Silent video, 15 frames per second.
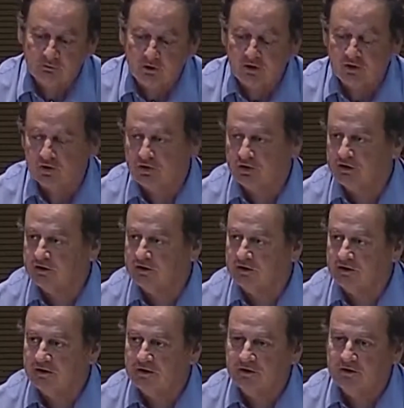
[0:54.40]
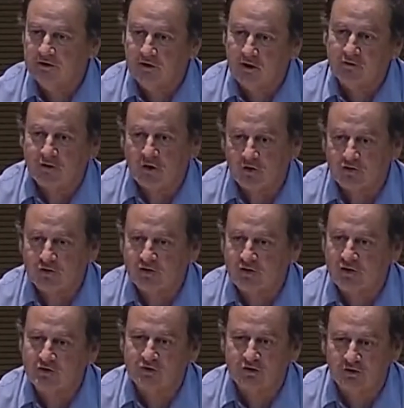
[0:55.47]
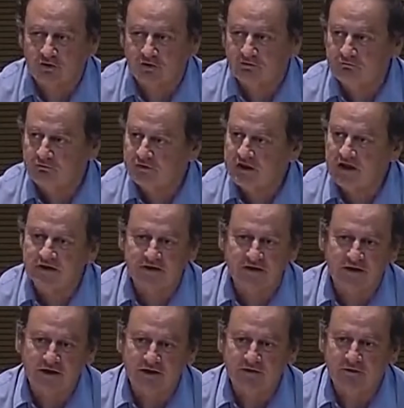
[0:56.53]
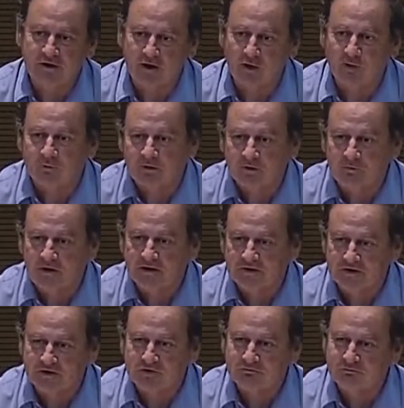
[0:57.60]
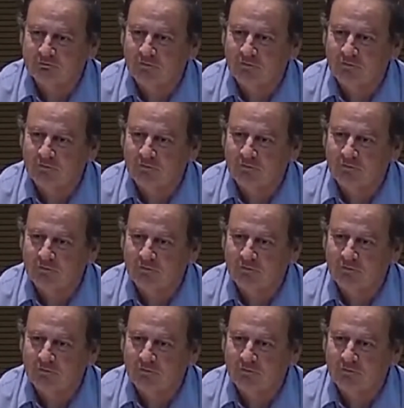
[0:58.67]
which of course is also something I developed, but is